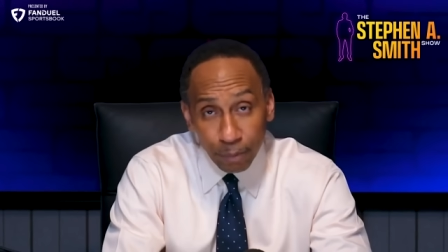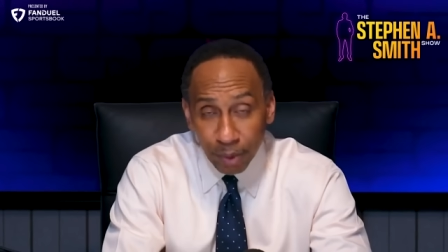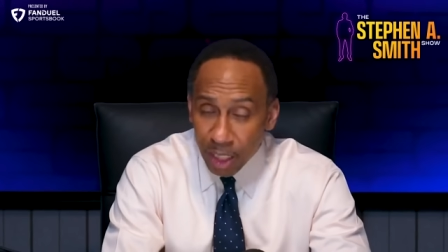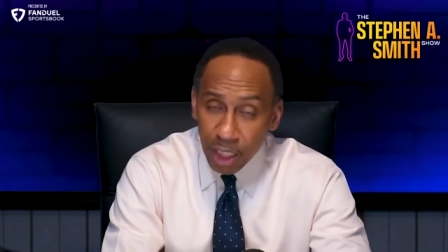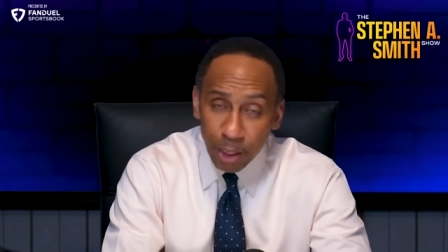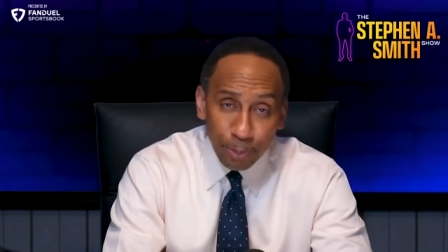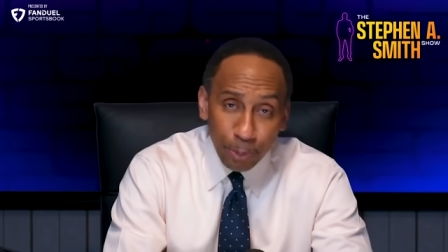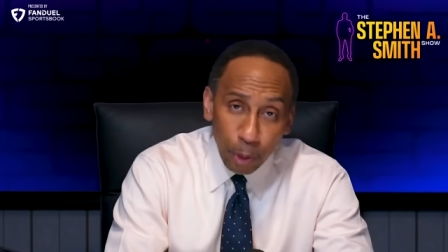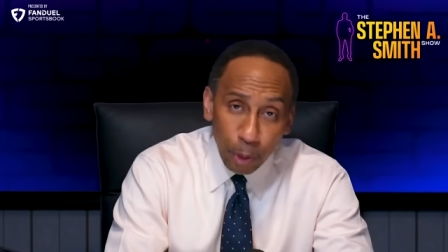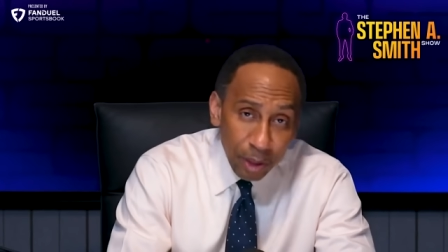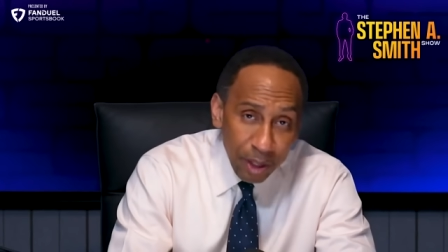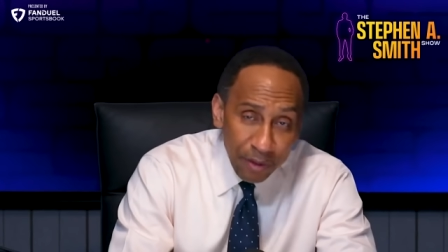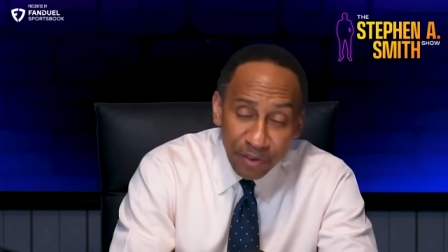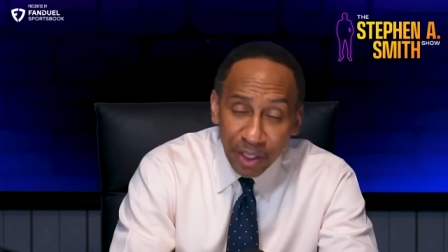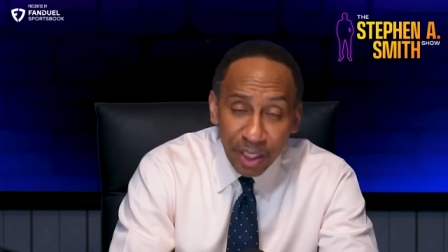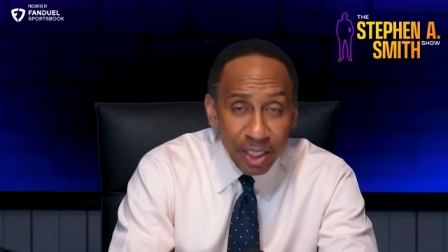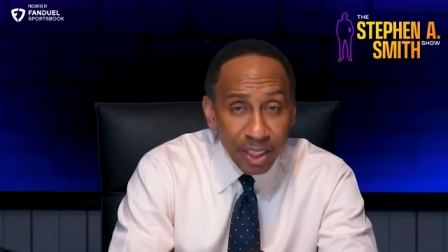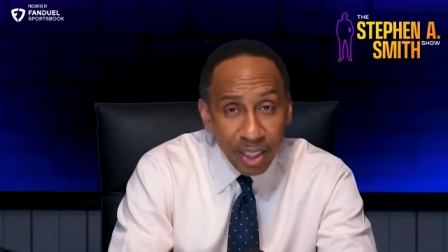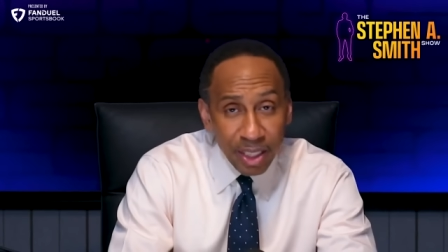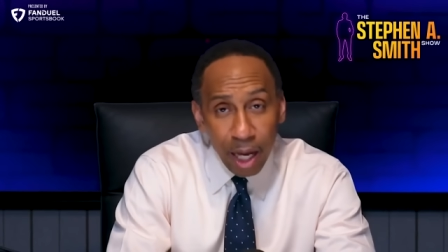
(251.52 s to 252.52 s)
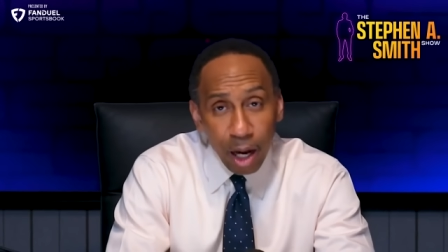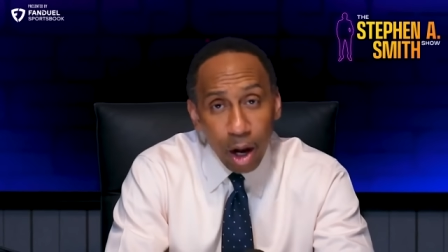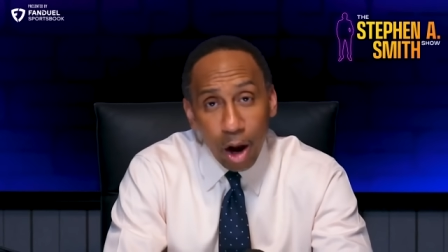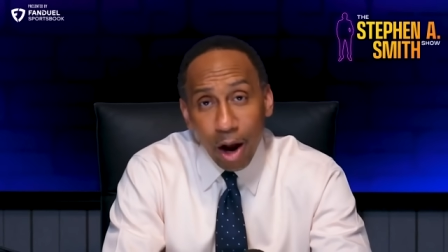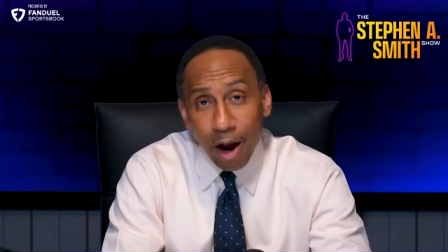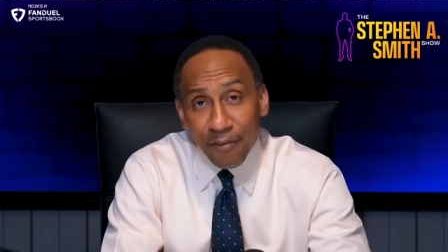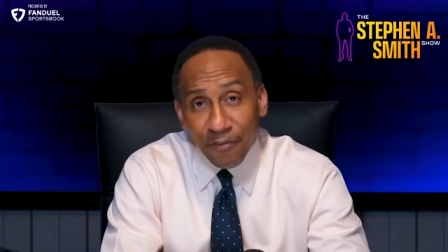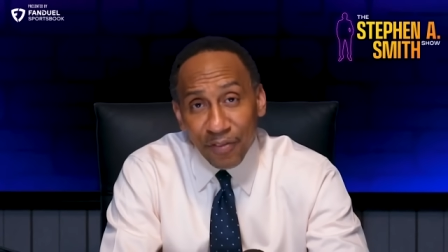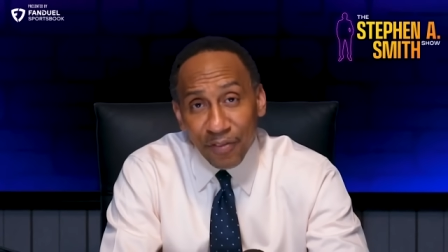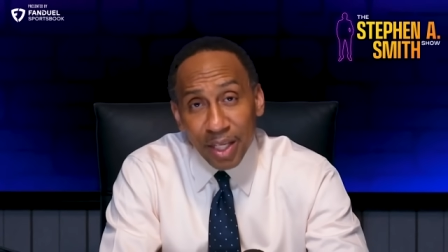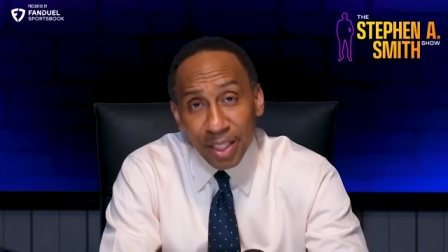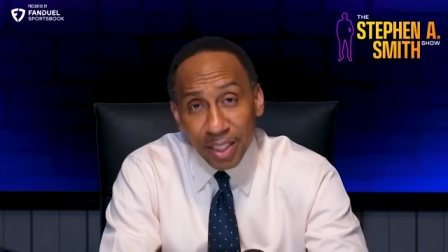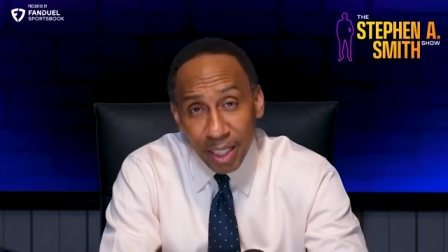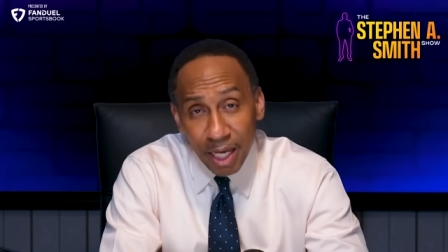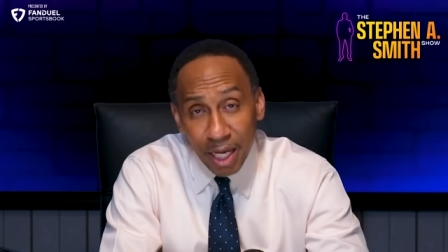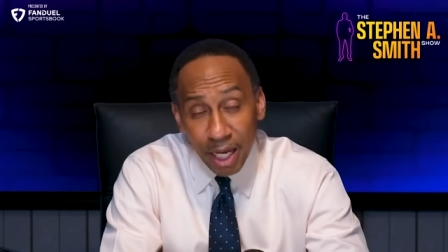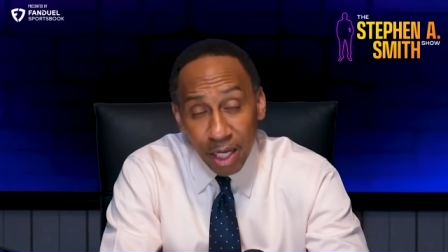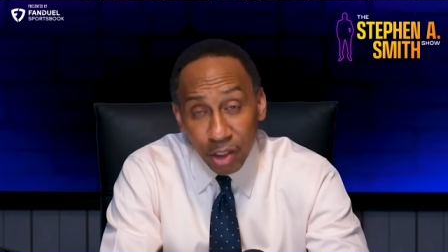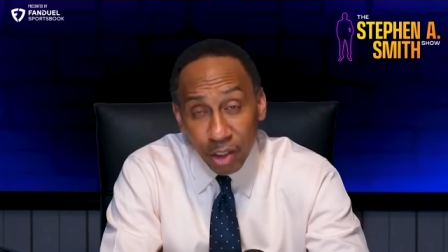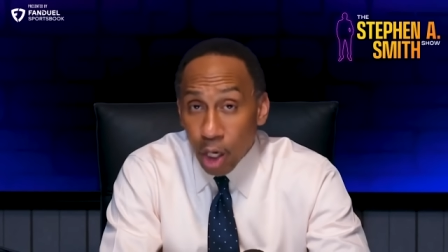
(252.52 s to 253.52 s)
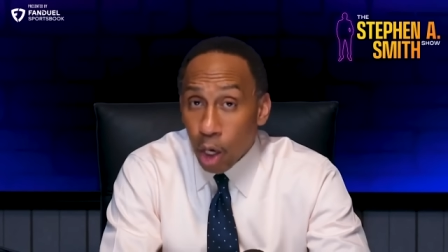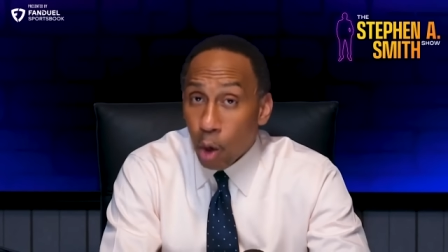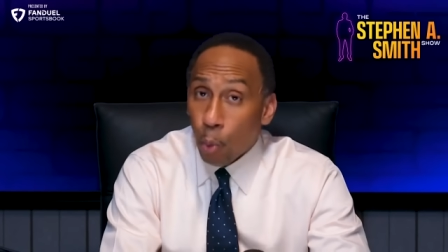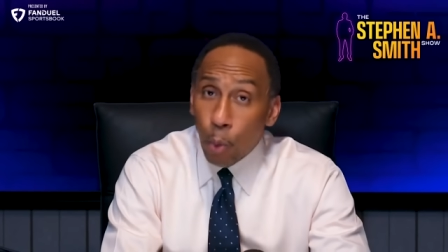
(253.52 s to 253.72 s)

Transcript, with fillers: as prolific as their offense is,